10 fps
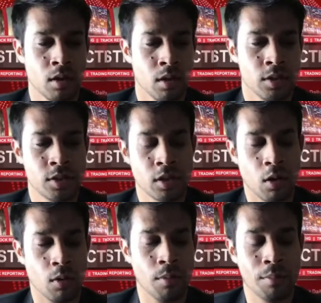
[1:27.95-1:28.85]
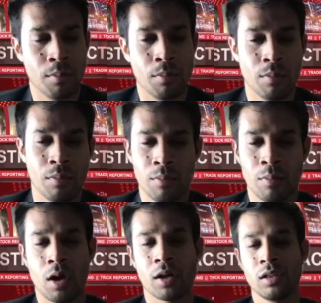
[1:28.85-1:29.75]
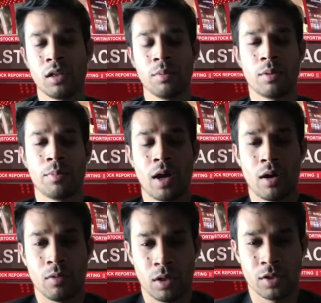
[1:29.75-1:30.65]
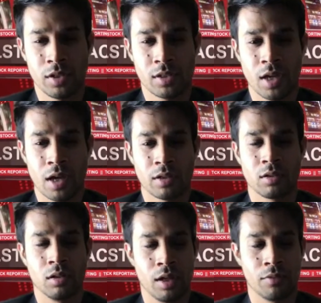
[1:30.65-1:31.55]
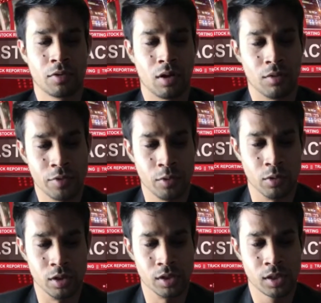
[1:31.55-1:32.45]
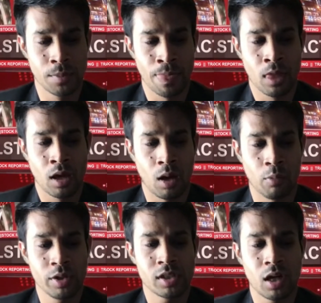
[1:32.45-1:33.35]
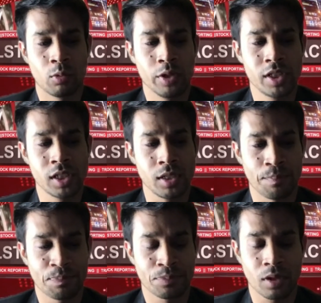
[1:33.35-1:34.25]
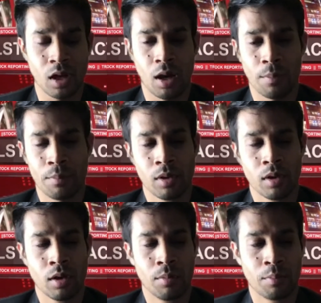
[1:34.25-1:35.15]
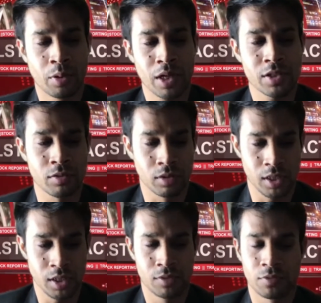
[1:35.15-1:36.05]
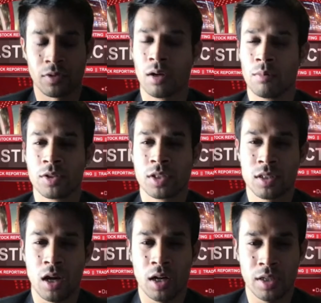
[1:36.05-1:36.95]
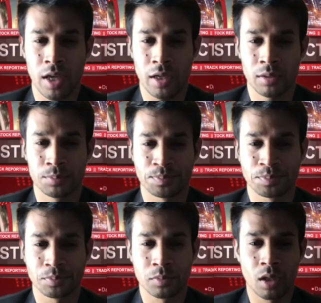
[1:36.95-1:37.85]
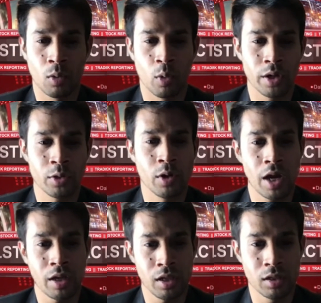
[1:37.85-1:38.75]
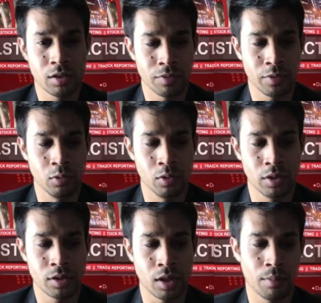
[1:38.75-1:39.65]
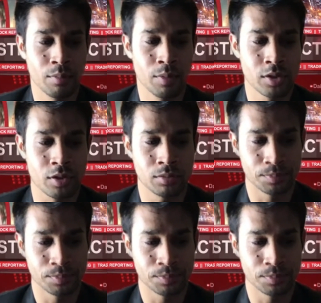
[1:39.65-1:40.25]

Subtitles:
So, Mark, a little bit about Wall Street Tactical, and for our viewers, we saw a recent press release from Stock Day where you had an interview with the